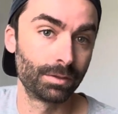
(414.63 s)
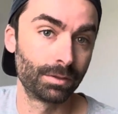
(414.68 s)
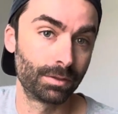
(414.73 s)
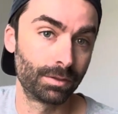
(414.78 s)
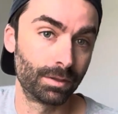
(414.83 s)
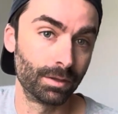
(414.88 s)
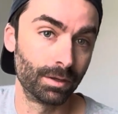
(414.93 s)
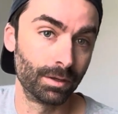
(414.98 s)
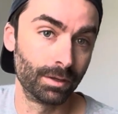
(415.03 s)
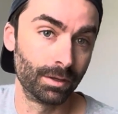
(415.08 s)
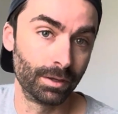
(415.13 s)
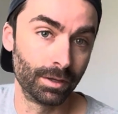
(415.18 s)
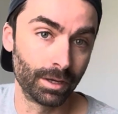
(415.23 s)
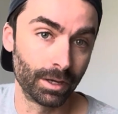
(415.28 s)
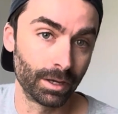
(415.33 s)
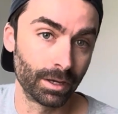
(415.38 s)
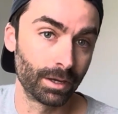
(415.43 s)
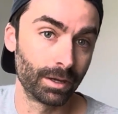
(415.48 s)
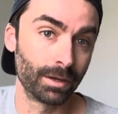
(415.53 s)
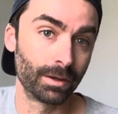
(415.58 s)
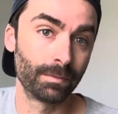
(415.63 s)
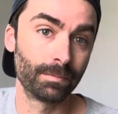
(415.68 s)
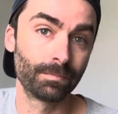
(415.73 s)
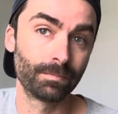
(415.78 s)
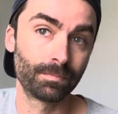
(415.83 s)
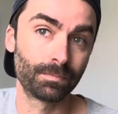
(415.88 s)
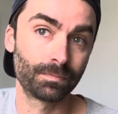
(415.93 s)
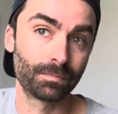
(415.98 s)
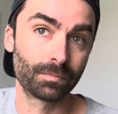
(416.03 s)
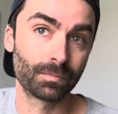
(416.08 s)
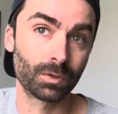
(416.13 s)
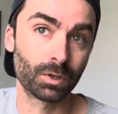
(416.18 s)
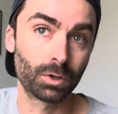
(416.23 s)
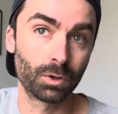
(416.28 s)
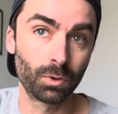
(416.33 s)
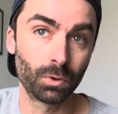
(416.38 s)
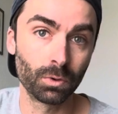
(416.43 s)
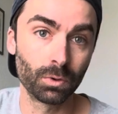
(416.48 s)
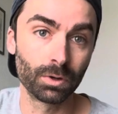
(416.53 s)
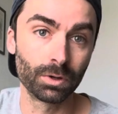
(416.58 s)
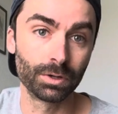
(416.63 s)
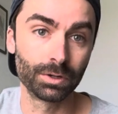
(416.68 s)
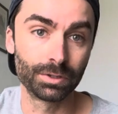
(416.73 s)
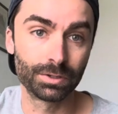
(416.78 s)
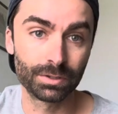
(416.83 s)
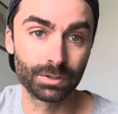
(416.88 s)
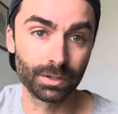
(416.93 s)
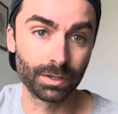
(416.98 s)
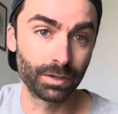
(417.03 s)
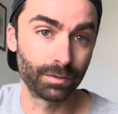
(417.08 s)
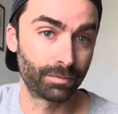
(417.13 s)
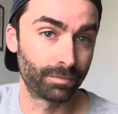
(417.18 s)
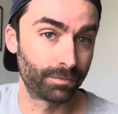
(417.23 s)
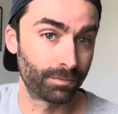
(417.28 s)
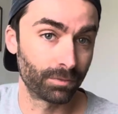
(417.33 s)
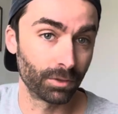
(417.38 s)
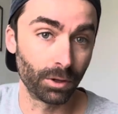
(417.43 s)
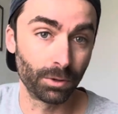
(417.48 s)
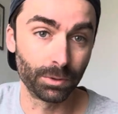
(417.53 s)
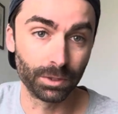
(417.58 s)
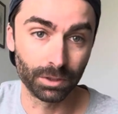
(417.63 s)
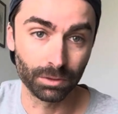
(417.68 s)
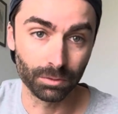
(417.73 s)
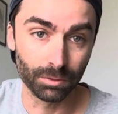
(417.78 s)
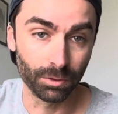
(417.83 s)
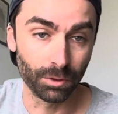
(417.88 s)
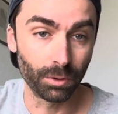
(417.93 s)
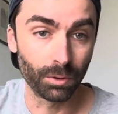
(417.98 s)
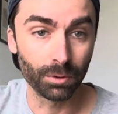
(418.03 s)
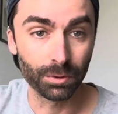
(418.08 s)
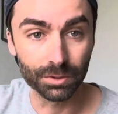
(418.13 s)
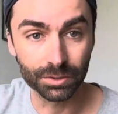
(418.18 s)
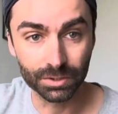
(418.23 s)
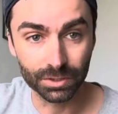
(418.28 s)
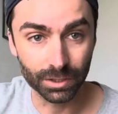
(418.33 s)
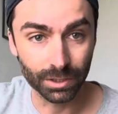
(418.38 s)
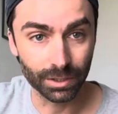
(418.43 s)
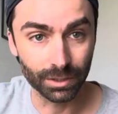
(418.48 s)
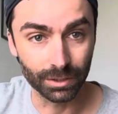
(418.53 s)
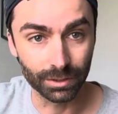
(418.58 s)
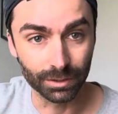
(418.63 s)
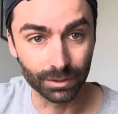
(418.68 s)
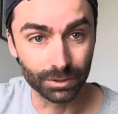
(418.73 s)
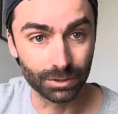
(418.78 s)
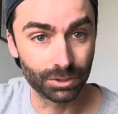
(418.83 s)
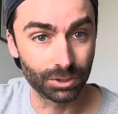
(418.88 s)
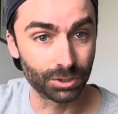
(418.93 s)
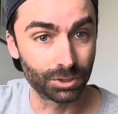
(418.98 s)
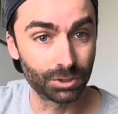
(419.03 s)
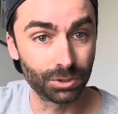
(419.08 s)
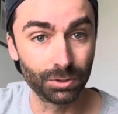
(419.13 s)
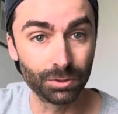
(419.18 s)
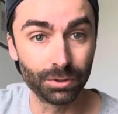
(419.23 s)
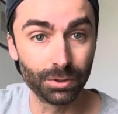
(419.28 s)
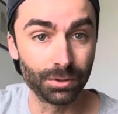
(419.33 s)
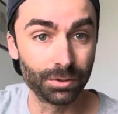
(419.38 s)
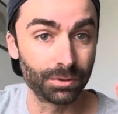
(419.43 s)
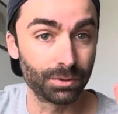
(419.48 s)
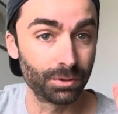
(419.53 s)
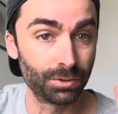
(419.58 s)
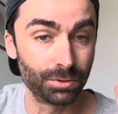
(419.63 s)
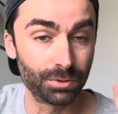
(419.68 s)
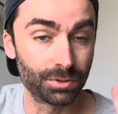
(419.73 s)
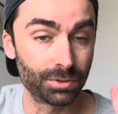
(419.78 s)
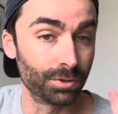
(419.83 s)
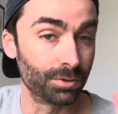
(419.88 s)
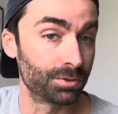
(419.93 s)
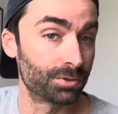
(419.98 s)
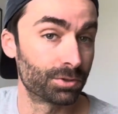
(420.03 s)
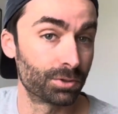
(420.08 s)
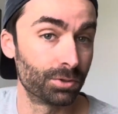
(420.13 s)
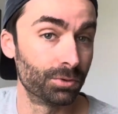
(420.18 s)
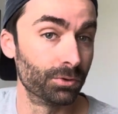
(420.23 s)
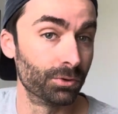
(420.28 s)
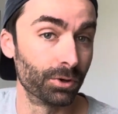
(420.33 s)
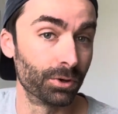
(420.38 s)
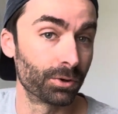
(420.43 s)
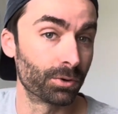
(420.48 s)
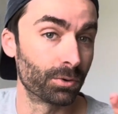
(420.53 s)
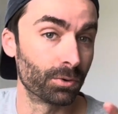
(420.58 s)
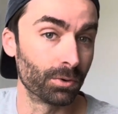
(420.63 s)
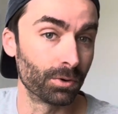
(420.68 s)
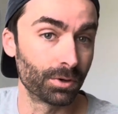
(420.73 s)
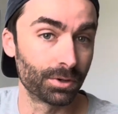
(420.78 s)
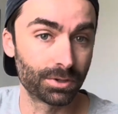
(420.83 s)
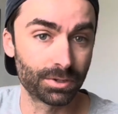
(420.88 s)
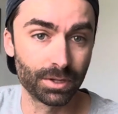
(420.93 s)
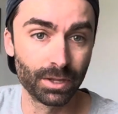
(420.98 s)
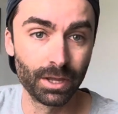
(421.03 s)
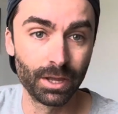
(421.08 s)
The chords flowing through the whole song just use those 2-note chords.